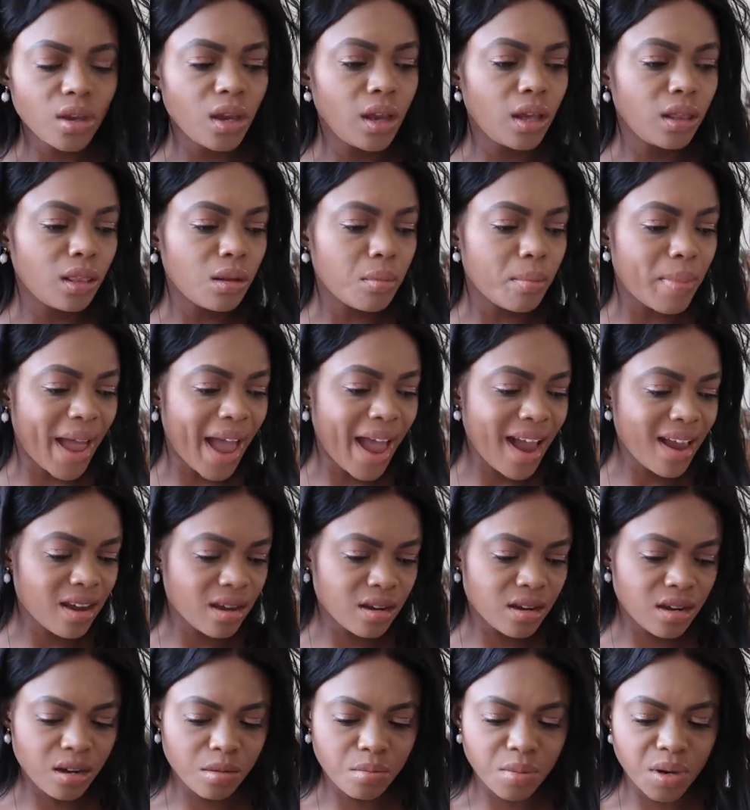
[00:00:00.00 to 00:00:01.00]
in the
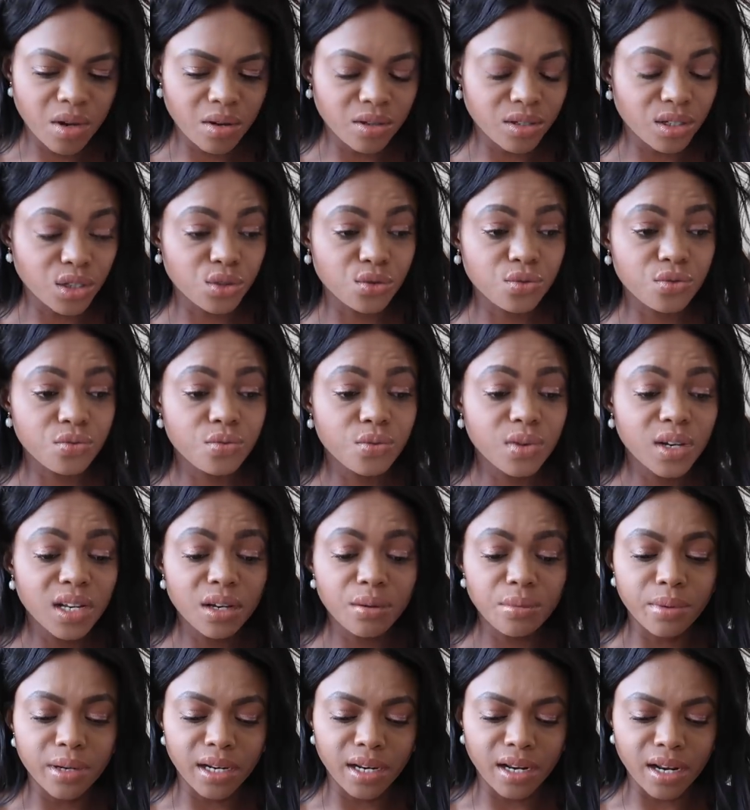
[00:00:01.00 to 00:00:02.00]
back because it's
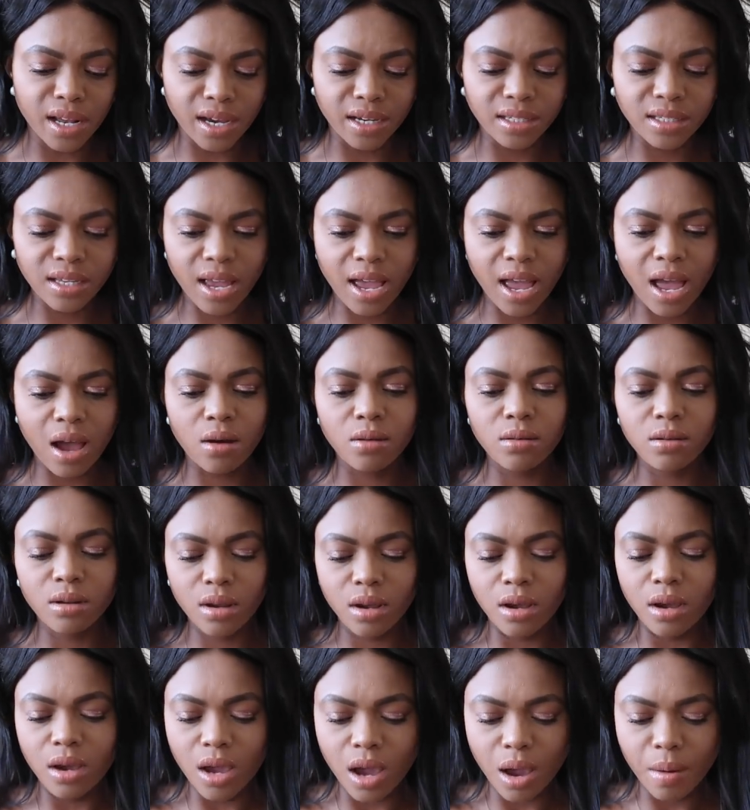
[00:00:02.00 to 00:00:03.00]
really, really nice out.
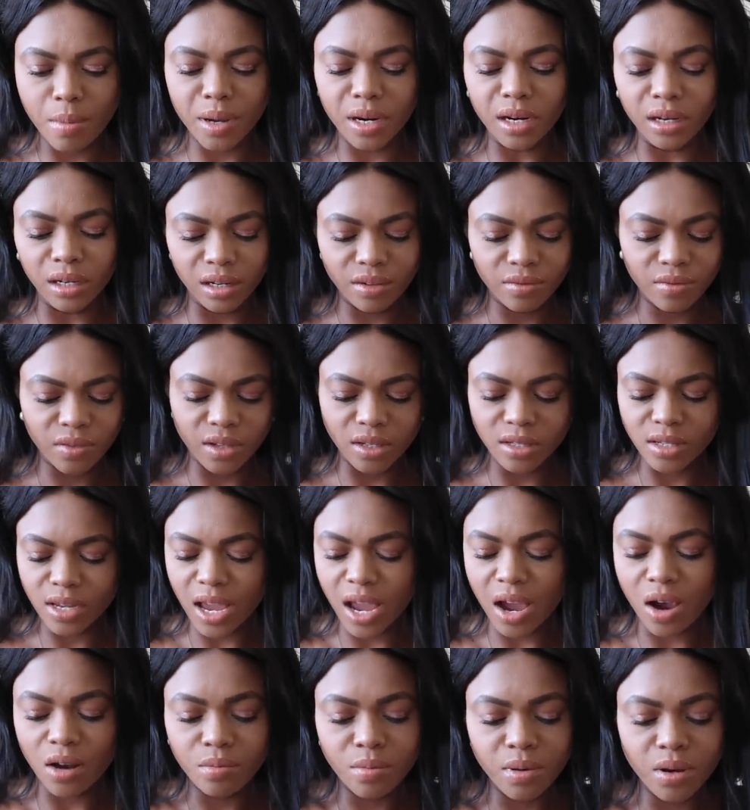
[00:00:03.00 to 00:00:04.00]
I'm gonna leave this
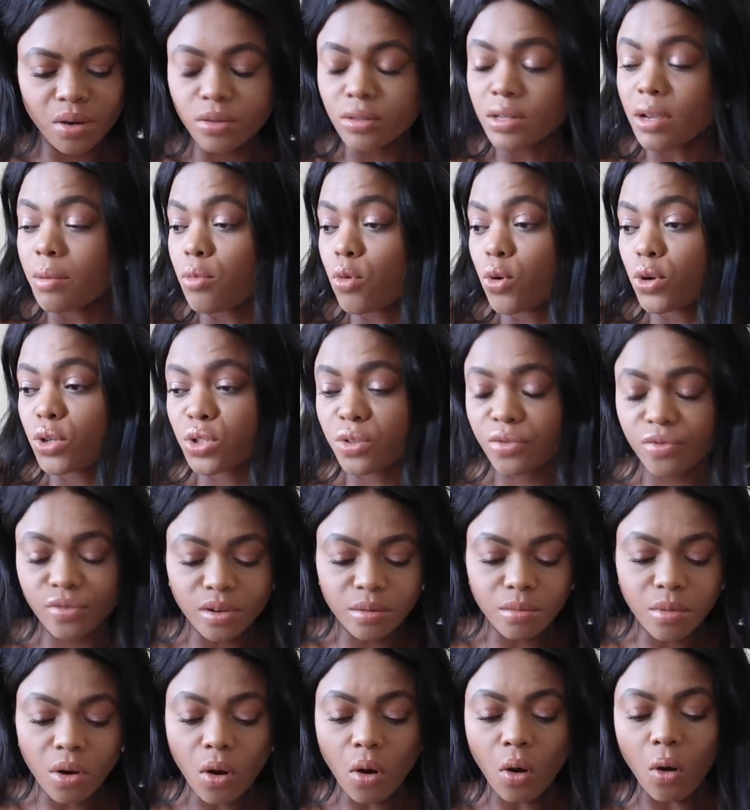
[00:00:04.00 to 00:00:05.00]
out because I'm going to
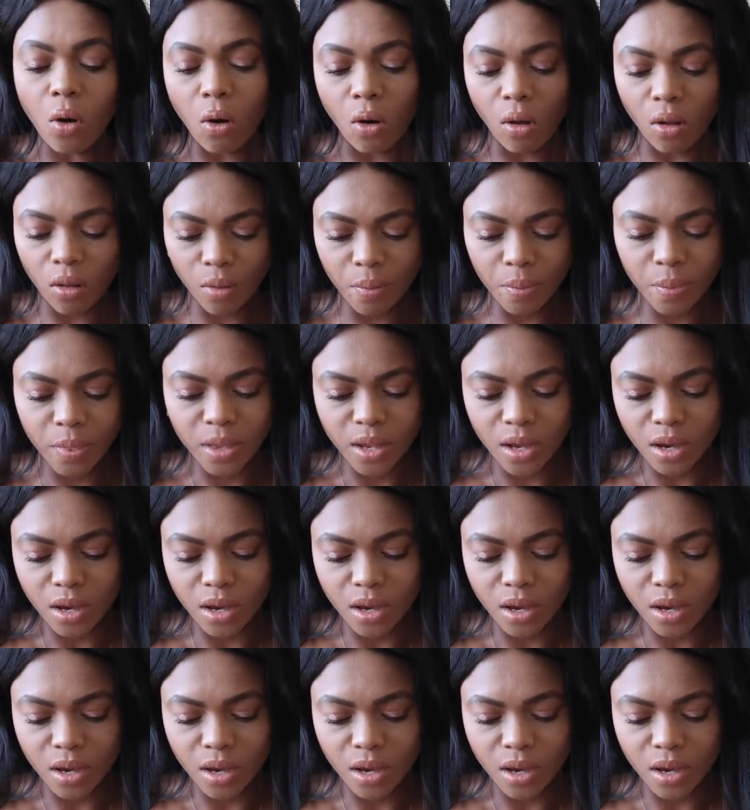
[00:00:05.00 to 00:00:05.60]
film a haul.